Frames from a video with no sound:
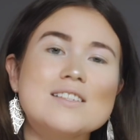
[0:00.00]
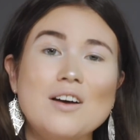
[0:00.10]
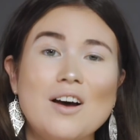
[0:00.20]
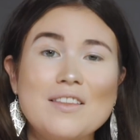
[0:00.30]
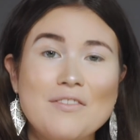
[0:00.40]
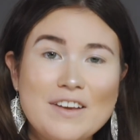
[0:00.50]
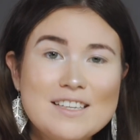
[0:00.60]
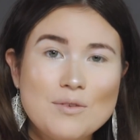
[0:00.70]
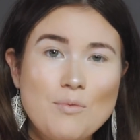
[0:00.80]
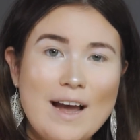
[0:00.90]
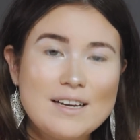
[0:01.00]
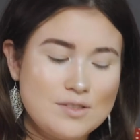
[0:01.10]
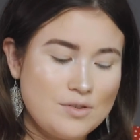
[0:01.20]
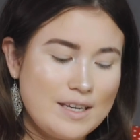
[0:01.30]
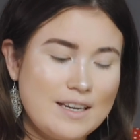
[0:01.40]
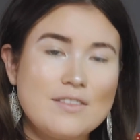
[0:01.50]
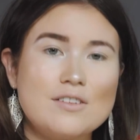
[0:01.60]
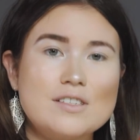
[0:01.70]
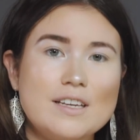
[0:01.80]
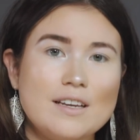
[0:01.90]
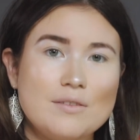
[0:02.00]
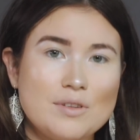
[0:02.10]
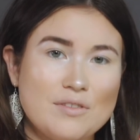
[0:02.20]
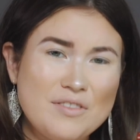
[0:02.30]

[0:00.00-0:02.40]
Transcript: So the fixing wax you can either take with your